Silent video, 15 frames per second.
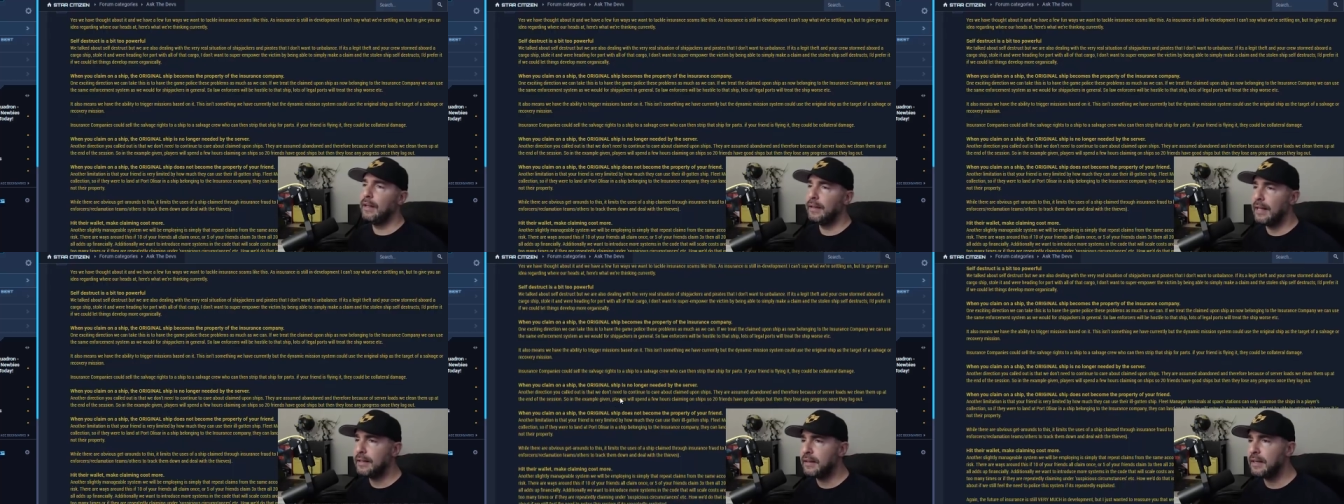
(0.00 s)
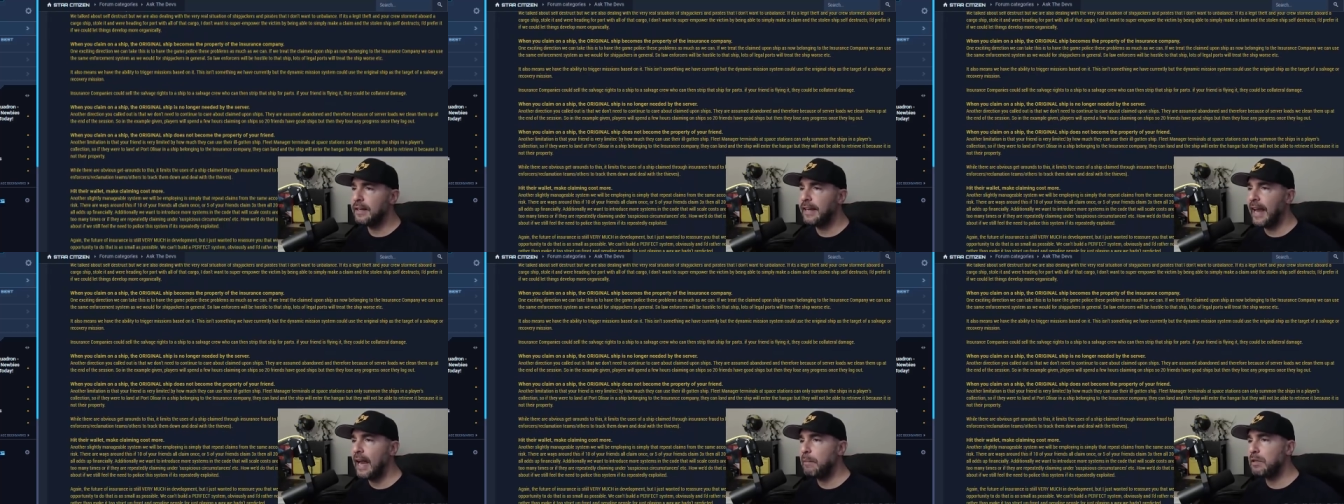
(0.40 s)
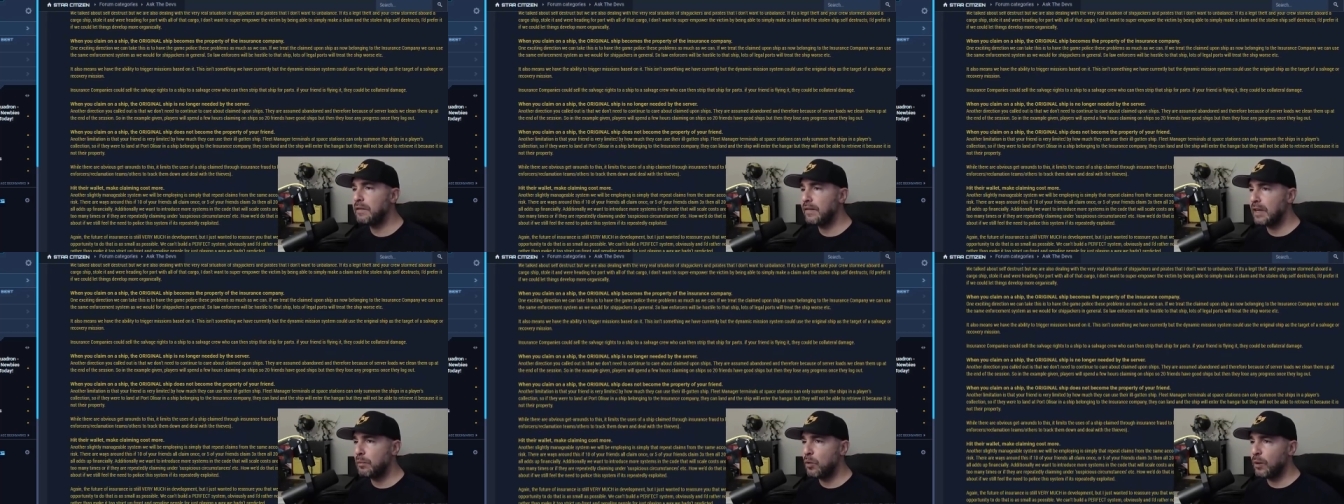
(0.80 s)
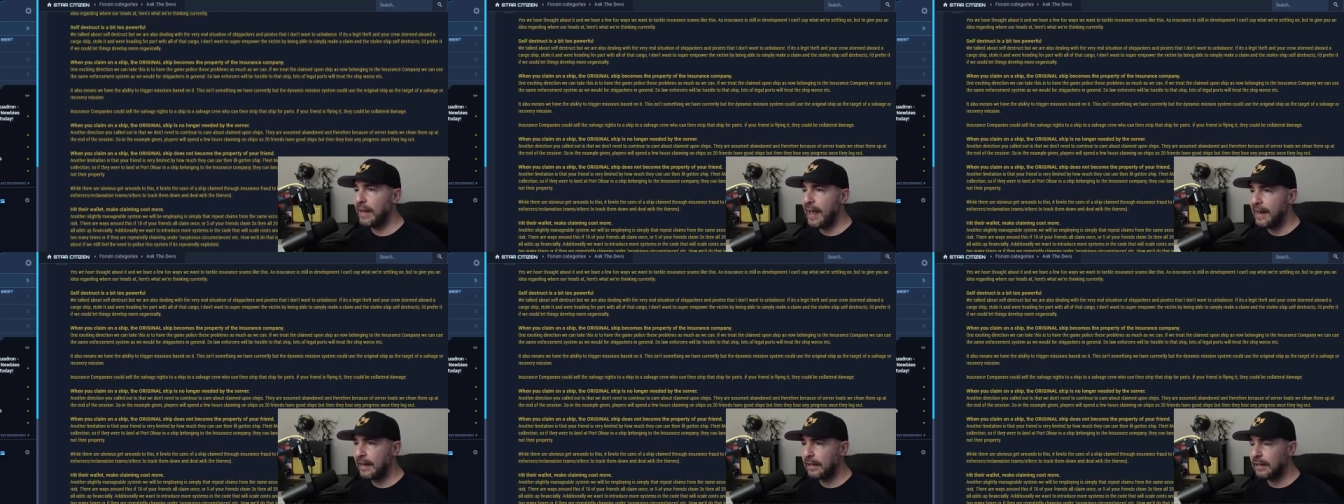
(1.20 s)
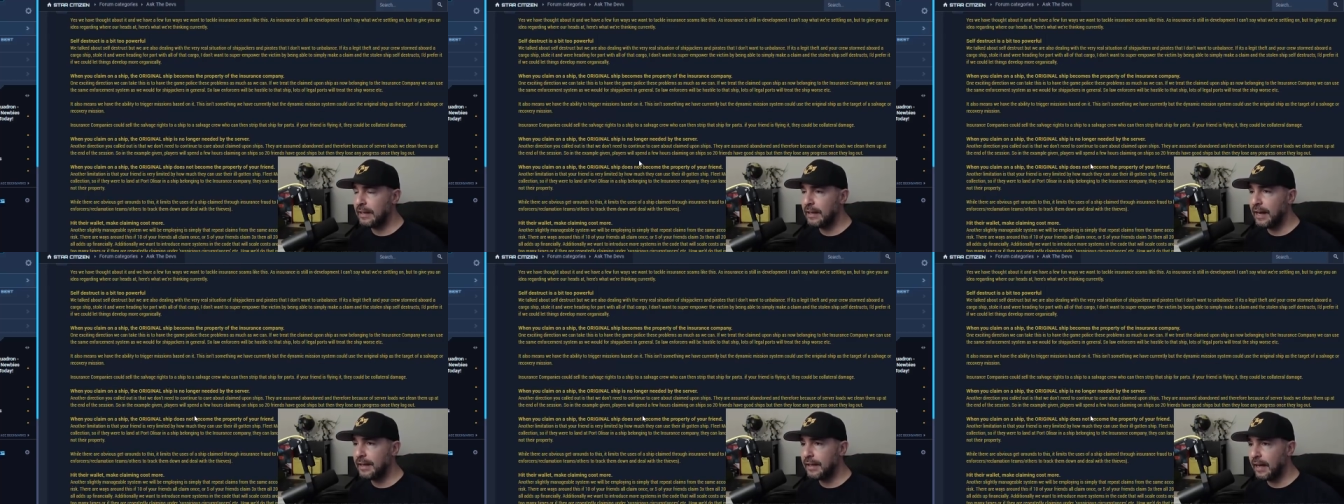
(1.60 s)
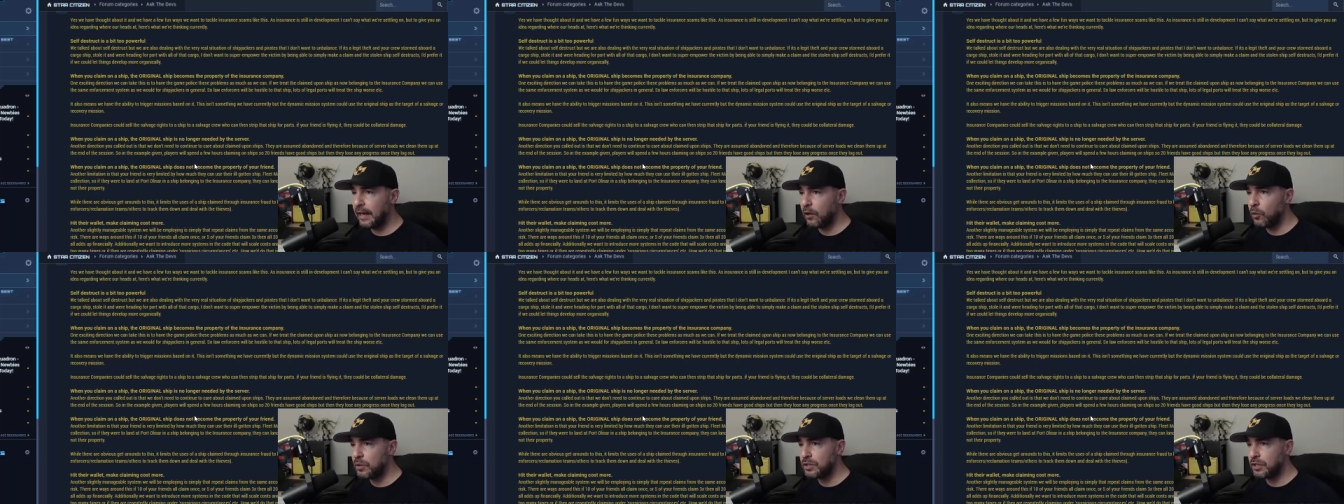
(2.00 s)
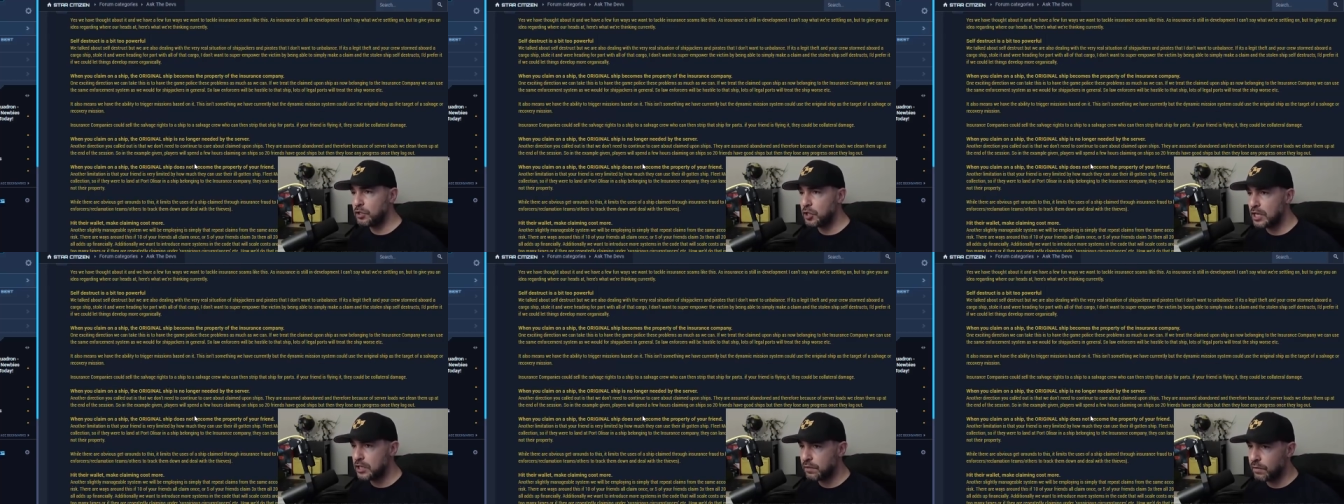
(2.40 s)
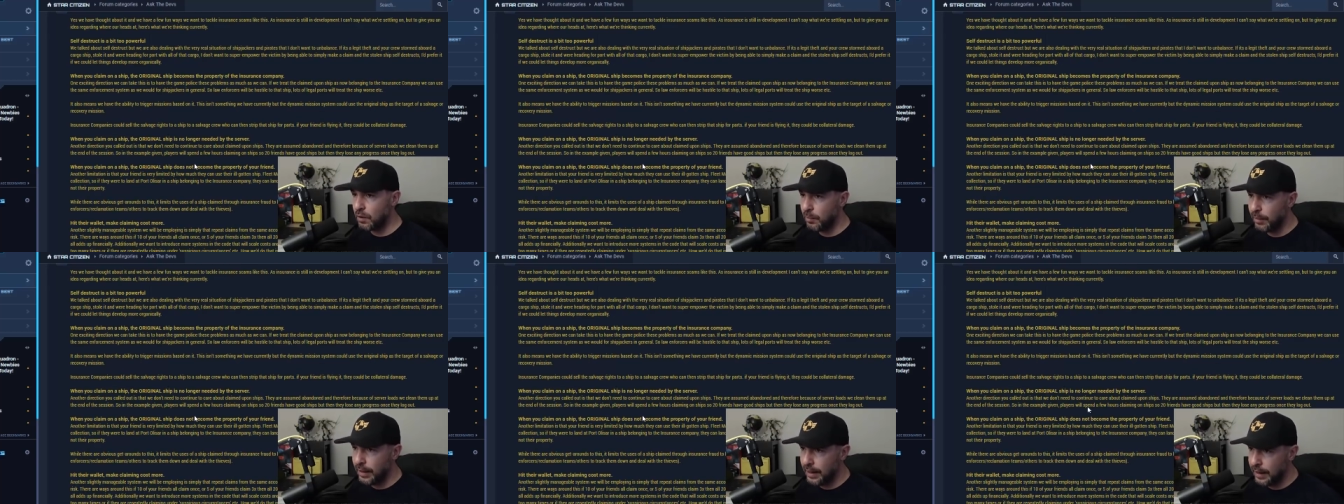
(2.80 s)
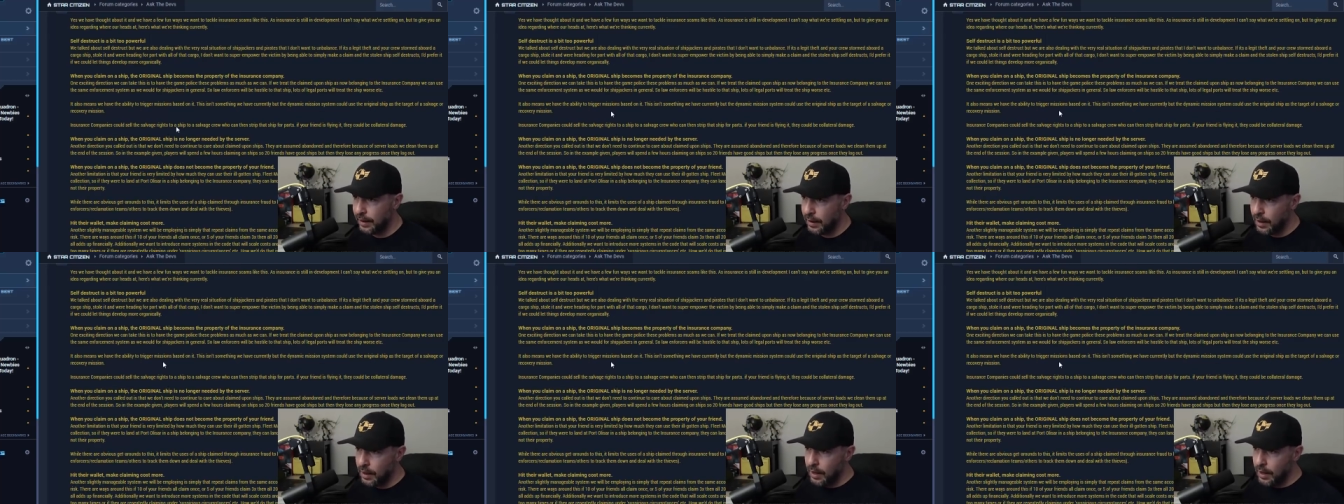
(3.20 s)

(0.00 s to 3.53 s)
Let the game develop organically and they can always adjust from there.